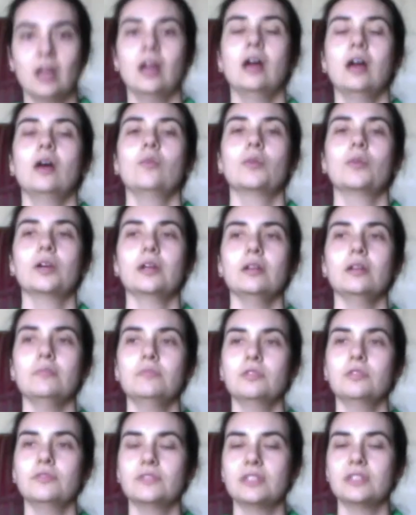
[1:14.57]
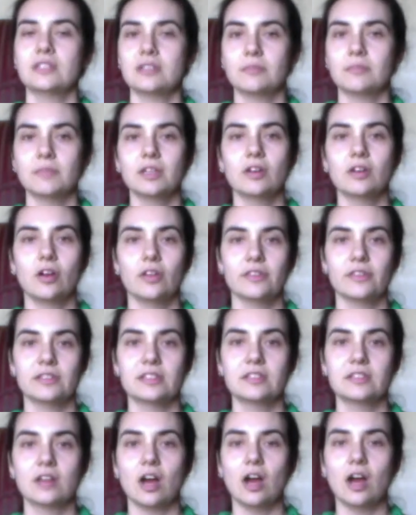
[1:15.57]
We're going to move into something called the
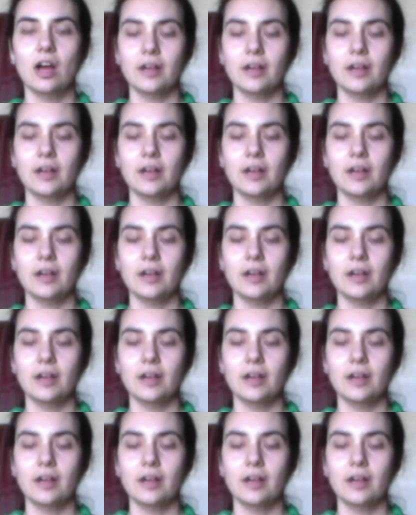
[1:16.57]
saw.